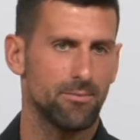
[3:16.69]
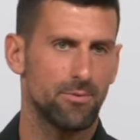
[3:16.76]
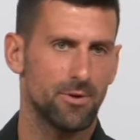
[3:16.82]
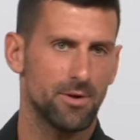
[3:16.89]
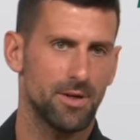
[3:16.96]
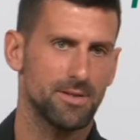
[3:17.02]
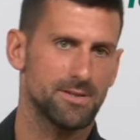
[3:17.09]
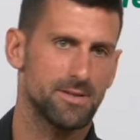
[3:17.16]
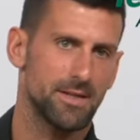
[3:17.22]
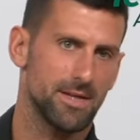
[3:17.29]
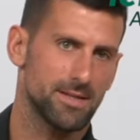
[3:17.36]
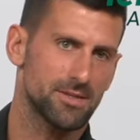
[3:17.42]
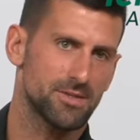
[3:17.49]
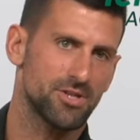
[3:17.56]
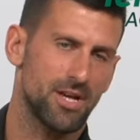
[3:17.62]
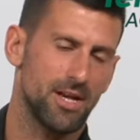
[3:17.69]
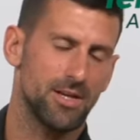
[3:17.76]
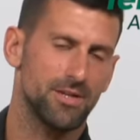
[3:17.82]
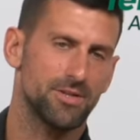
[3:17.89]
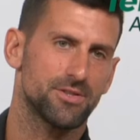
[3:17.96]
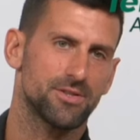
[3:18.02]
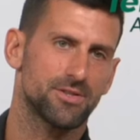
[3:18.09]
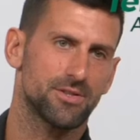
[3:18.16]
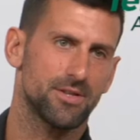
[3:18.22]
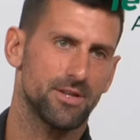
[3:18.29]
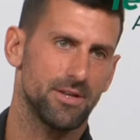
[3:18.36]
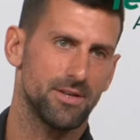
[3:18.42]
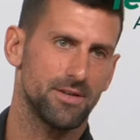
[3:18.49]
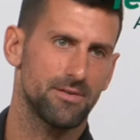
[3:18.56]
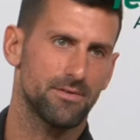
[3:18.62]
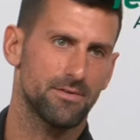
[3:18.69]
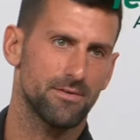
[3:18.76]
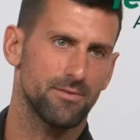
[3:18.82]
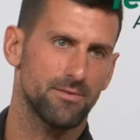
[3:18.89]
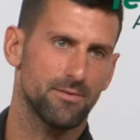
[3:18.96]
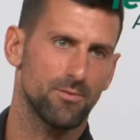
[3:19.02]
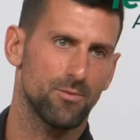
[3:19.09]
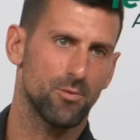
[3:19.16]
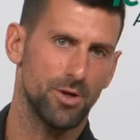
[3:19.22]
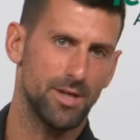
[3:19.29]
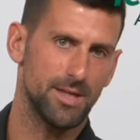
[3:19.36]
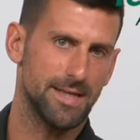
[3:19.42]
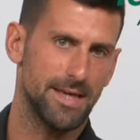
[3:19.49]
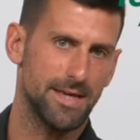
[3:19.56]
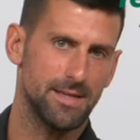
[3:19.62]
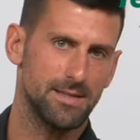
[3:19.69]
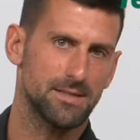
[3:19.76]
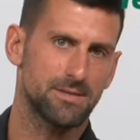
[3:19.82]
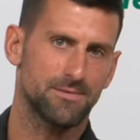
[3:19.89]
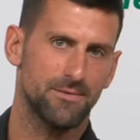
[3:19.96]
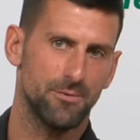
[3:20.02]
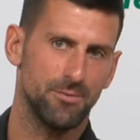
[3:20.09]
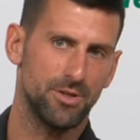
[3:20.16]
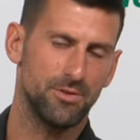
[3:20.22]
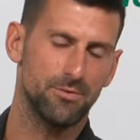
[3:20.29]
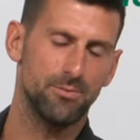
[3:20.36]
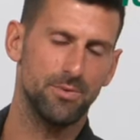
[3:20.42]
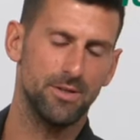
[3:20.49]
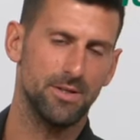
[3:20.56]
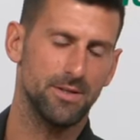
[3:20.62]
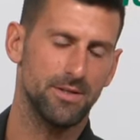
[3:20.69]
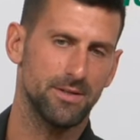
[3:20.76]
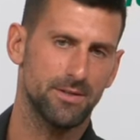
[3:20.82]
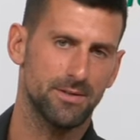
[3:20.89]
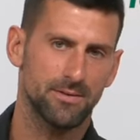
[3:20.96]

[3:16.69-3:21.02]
what is the next challenge and what it takes for me to be